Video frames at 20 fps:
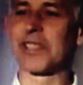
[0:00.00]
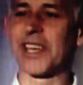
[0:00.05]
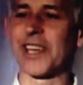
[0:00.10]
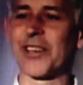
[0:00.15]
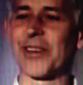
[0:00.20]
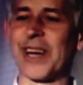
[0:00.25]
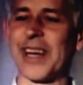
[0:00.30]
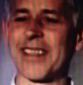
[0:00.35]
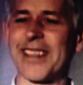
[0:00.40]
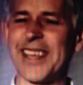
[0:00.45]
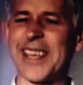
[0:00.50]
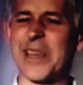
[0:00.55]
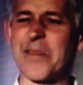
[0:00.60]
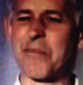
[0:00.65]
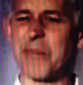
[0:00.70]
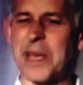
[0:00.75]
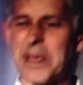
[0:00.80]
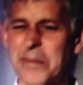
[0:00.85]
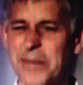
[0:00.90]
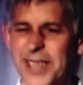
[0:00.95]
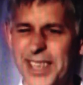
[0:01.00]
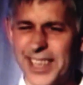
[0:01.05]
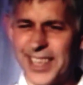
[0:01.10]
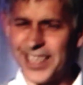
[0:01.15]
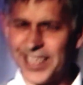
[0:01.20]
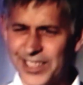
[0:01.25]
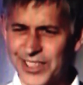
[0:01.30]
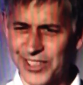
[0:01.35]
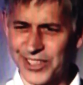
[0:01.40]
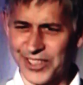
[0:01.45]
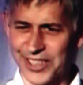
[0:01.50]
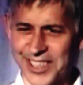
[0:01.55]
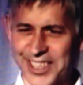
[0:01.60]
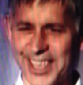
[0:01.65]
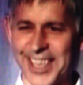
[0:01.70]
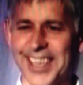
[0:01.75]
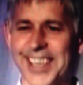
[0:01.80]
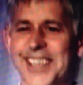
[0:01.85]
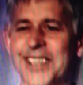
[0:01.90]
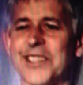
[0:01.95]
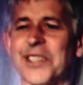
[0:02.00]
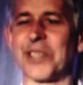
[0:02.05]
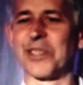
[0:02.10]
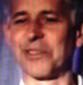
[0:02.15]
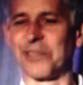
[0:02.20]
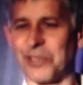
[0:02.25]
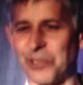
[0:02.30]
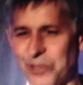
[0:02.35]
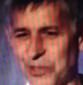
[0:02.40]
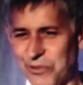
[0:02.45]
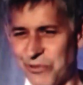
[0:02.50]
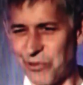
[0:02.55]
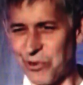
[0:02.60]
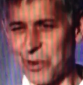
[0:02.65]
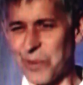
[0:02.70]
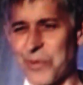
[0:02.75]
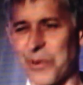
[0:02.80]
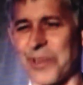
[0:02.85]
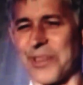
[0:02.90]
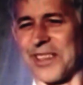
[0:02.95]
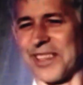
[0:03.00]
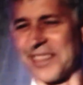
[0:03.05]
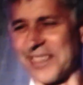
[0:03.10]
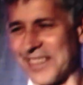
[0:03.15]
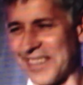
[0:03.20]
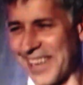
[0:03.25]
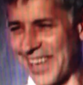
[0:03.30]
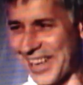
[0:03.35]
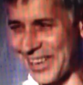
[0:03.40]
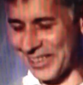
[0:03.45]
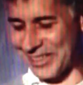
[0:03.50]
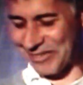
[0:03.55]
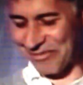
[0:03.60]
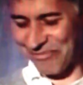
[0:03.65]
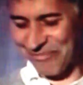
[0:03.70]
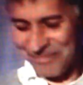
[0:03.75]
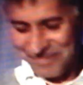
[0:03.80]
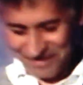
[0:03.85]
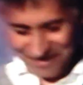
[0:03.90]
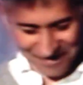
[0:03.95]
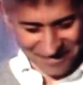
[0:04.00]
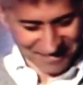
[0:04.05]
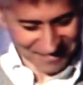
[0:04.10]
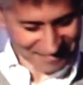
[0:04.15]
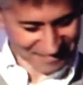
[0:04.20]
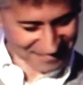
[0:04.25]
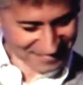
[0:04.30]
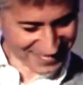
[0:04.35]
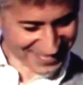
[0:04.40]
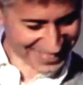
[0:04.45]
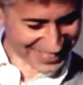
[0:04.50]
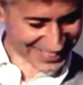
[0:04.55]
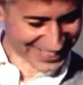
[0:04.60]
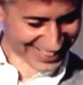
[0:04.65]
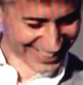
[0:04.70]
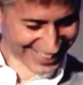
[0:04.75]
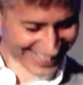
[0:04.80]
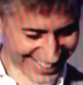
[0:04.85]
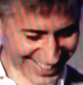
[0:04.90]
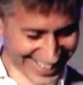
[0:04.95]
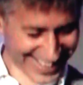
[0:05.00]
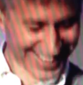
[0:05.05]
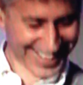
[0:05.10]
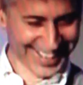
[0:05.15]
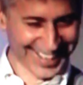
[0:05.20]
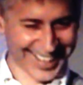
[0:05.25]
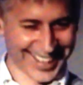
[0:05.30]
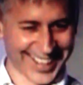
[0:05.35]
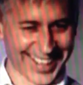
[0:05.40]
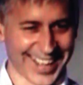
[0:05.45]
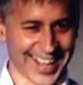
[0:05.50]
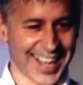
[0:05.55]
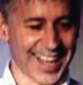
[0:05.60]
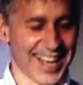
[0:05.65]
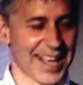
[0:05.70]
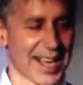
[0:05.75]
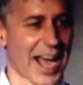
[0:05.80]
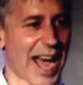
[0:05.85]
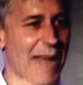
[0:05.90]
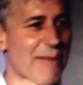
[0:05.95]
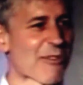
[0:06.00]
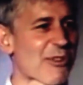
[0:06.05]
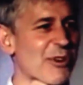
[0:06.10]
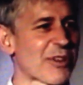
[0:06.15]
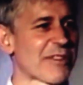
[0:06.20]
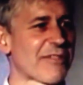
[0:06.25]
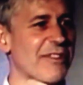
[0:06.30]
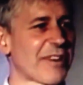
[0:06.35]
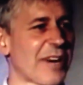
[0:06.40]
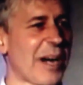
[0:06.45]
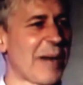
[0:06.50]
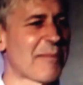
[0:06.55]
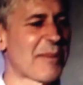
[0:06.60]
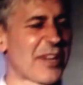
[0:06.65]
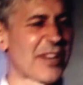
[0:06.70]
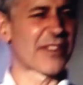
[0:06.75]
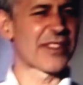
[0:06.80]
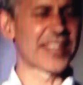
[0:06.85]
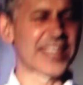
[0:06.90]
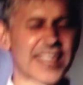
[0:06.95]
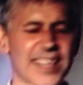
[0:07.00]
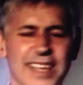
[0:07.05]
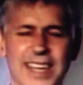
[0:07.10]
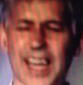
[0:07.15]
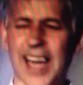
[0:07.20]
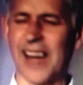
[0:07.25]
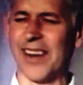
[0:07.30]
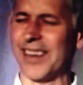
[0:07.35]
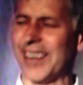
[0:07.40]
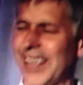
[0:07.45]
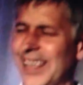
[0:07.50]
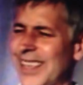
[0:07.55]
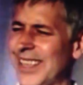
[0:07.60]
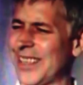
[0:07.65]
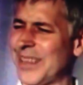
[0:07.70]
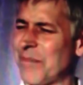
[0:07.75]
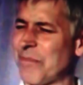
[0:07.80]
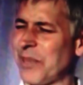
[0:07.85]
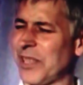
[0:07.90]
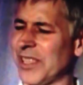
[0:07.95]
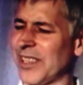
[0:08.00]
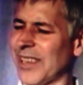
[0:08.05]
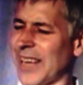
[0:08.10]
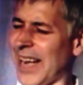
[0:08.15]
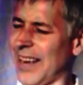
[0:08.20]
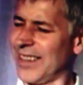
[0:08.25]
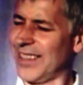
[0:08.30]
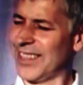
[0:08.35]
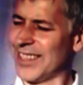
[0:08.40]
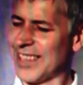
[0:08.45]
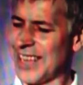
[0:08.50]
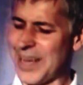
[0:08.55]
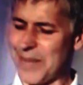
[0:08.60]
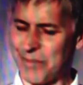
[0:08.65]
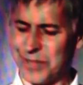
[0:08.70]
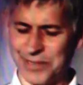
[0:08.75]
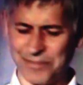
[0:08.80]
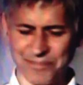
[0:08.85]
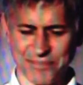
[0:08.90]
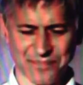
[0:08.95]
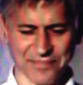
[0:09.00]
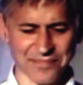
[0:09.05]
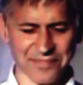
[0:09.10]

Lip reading: tell you, I think it may be easier to do the former than the latter. Oh. I'm sort of up here thinking, how did I get up here? How did this happen?